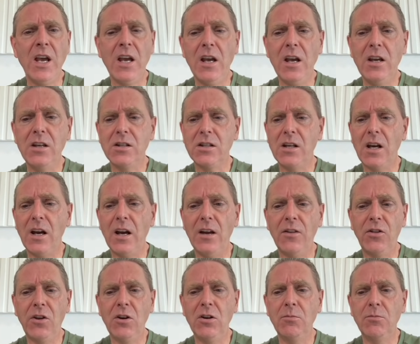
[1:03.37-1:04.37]
Is
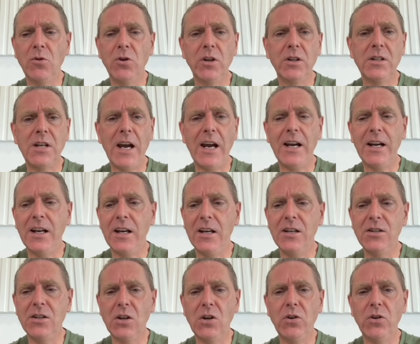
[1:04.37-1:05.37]
Ethereum going to tank?
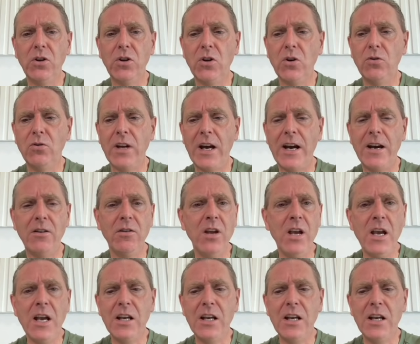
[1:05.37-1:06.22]
Is it going to go down?